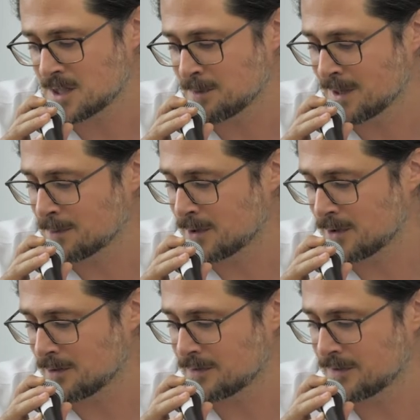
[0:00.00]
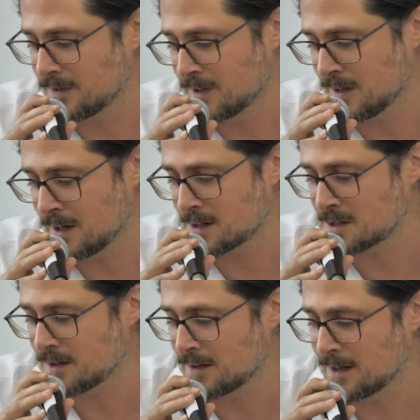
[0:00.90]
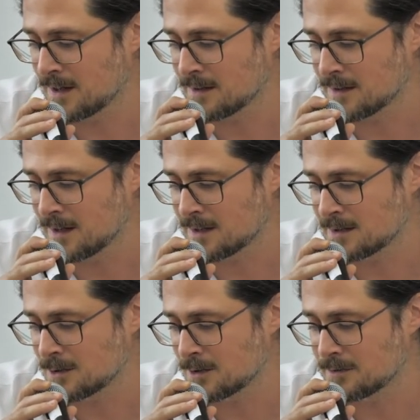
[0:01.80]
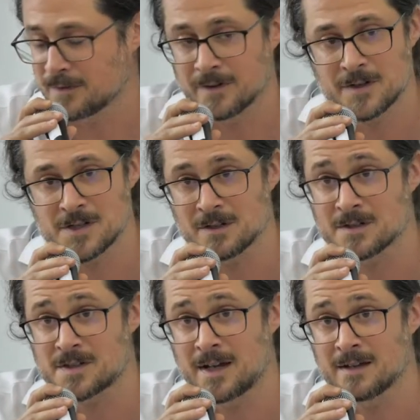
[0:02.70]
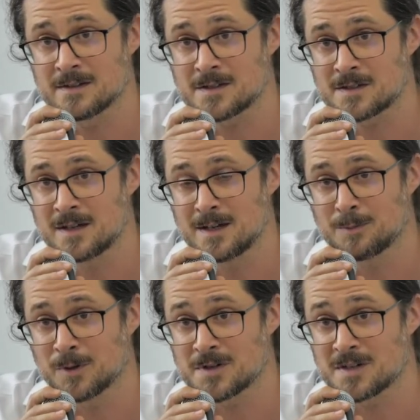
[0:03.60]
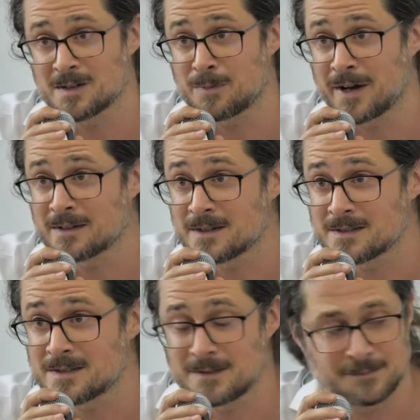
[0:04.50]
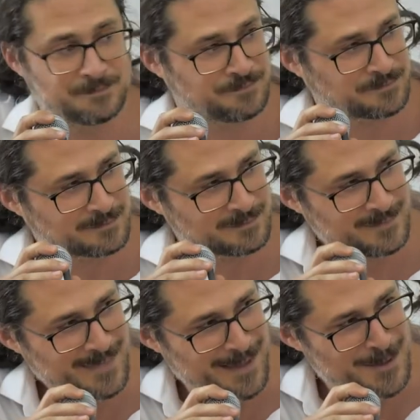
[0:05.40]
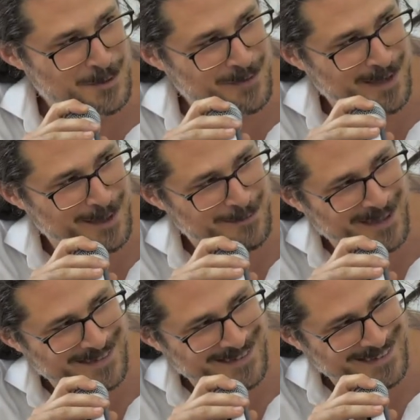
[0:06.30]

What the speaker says: member of the ERSA and the editor of Regional Science, Policy and Practice. So welcome, Kathy.